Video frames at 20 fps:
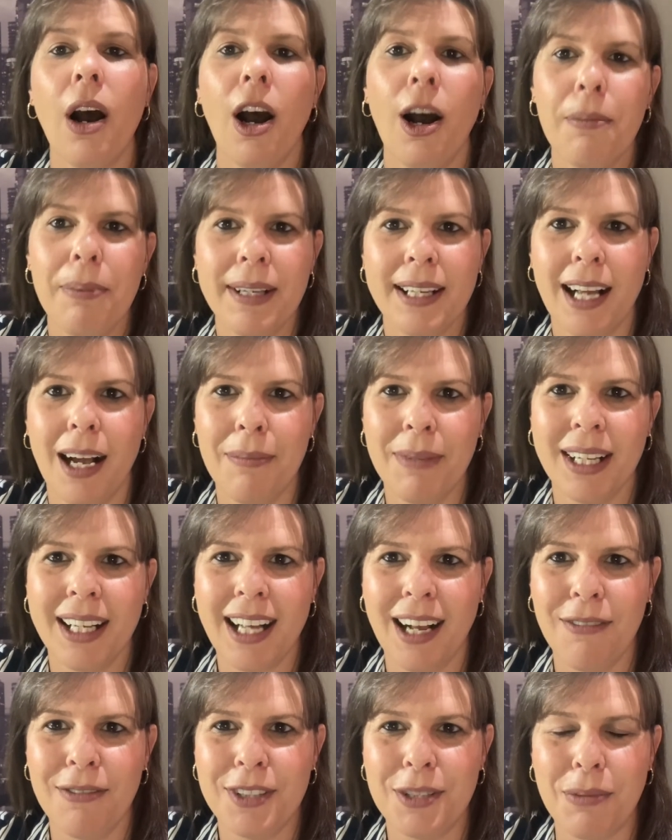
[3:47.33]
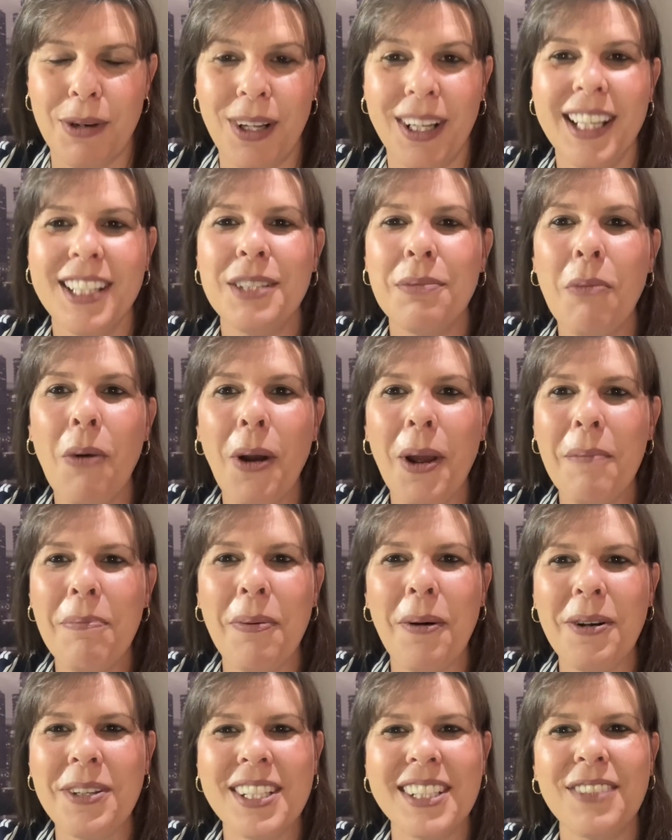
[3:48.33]
becoming comfortable. It's more
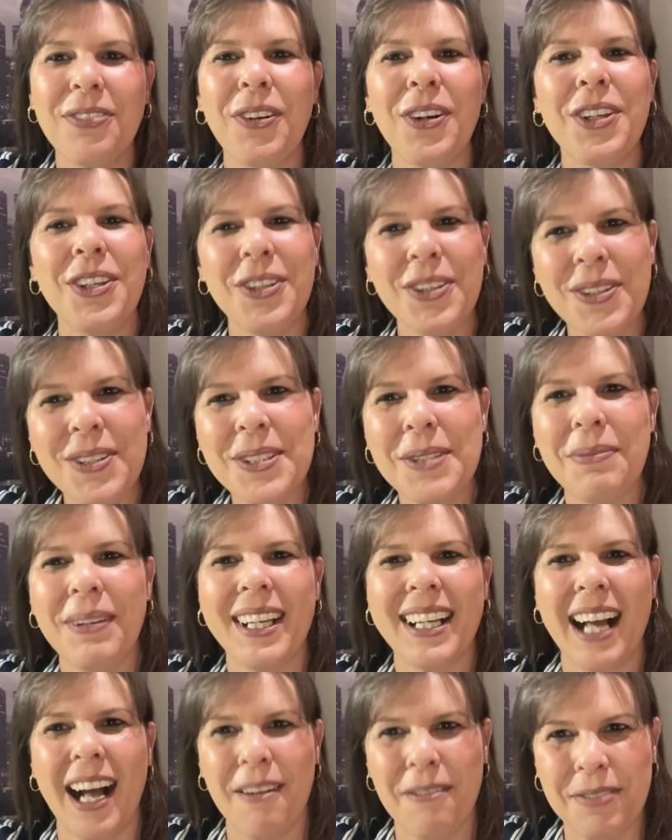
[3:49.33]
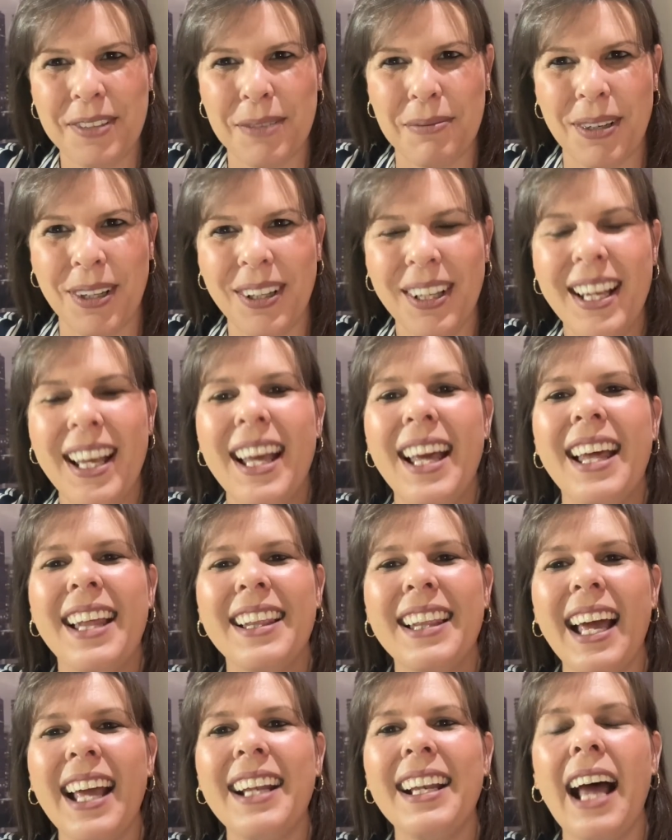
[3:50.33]
important for you to be comfortable
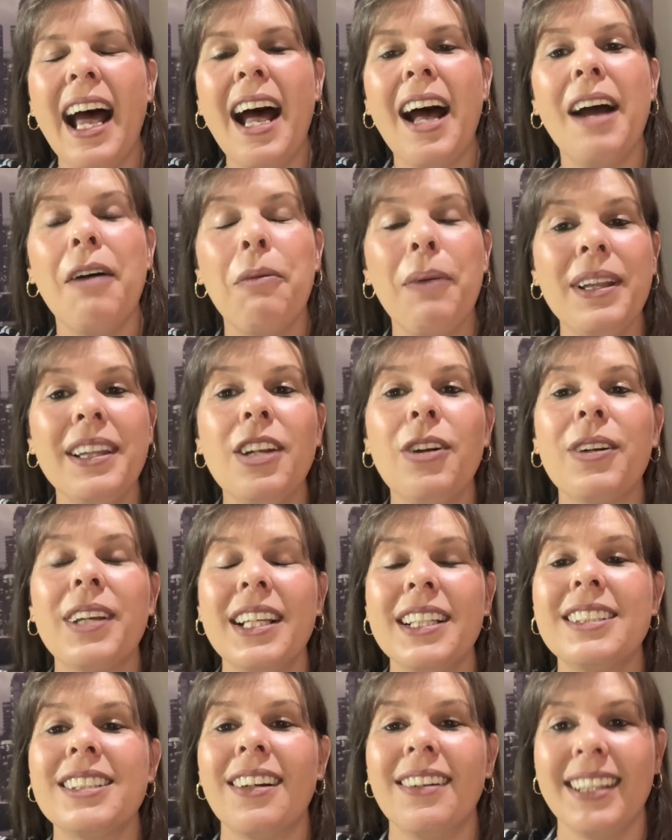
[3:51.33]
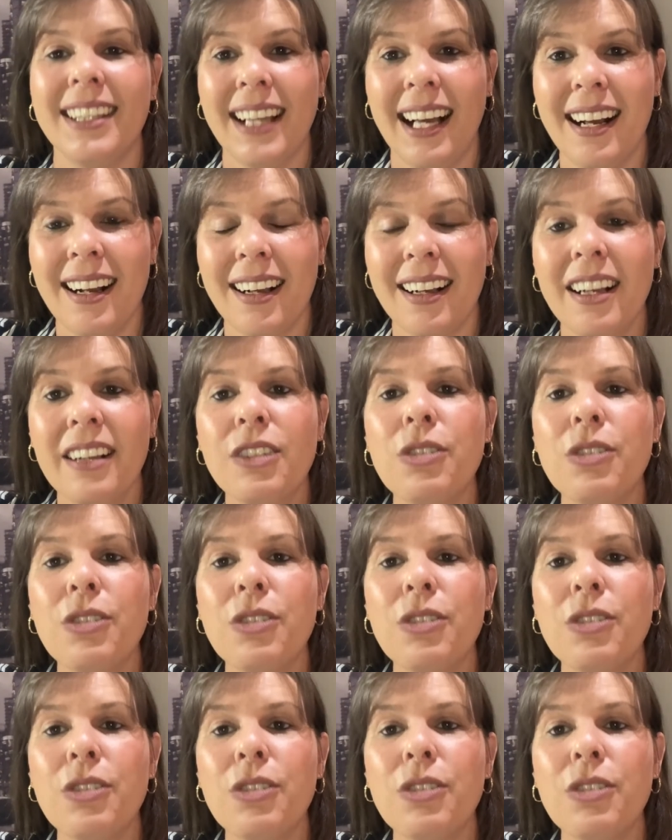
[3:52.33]
than when your kids are young,